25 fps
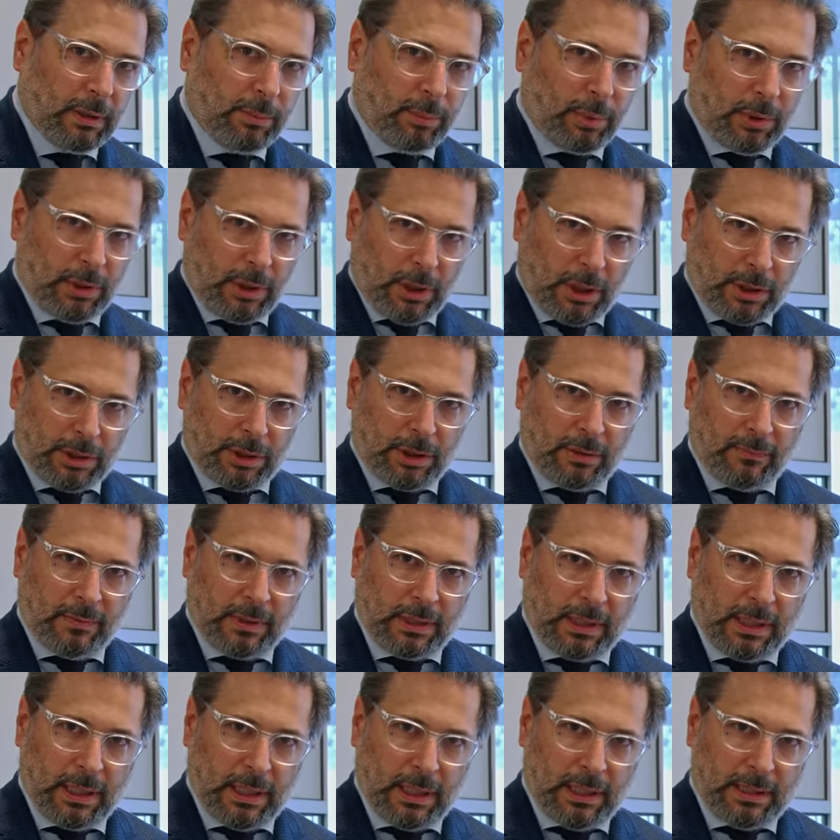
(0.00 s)
the production of the
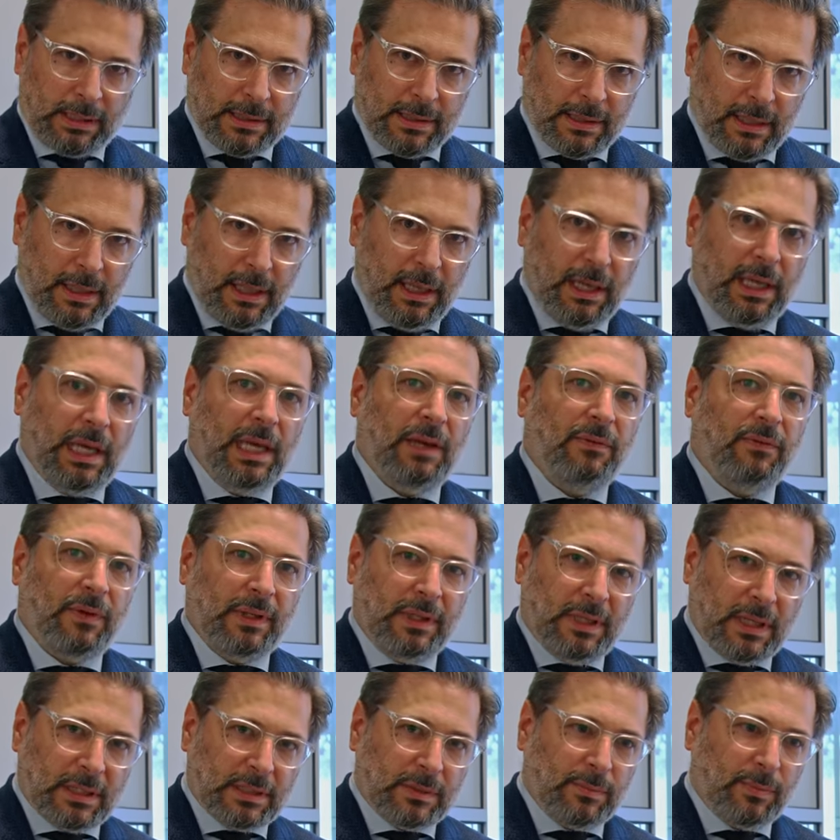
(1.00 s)
case if it
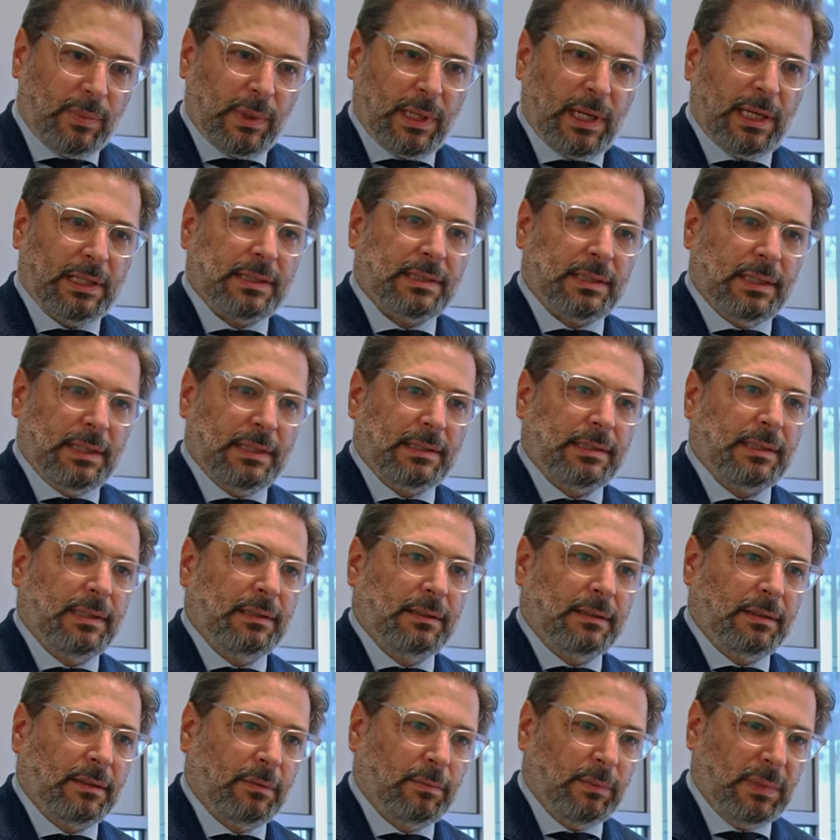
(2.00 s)
doesn't pass its
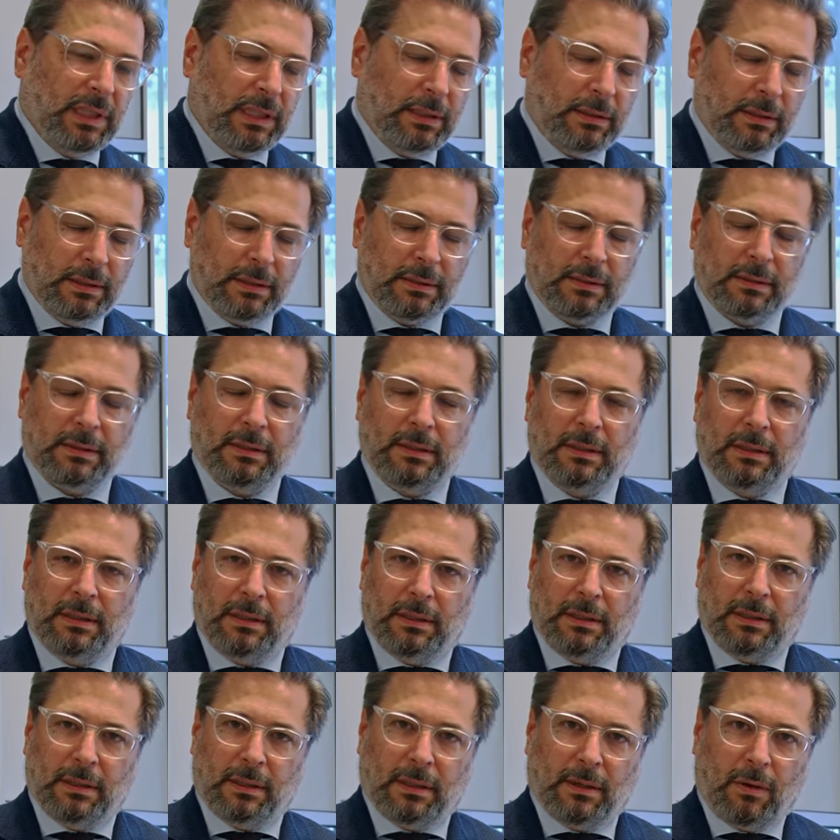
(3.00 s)
intermediate
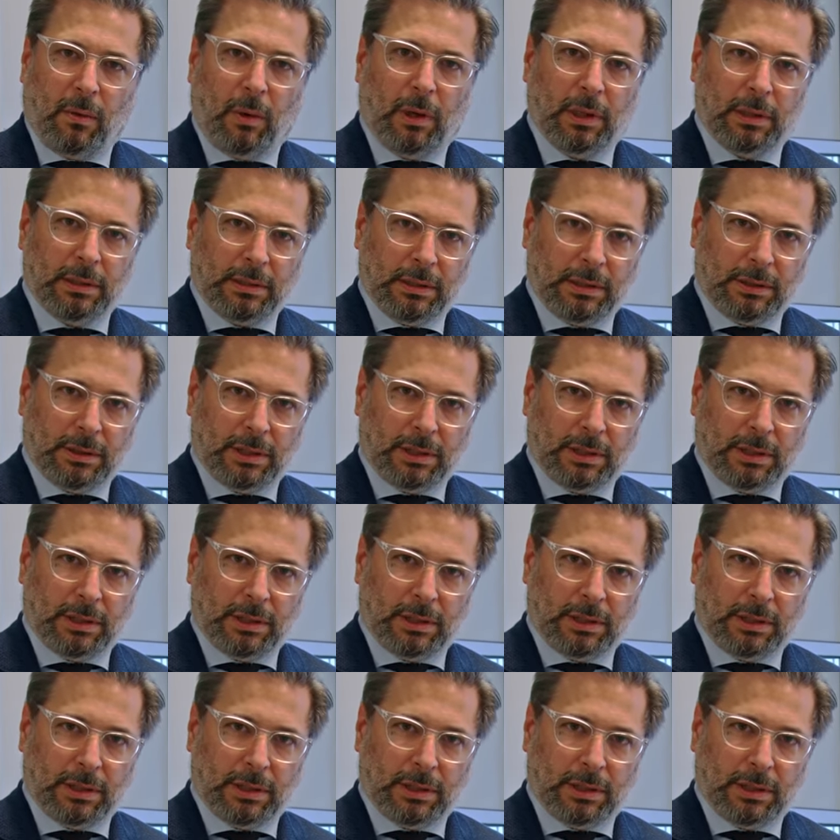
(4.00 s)
uh, quality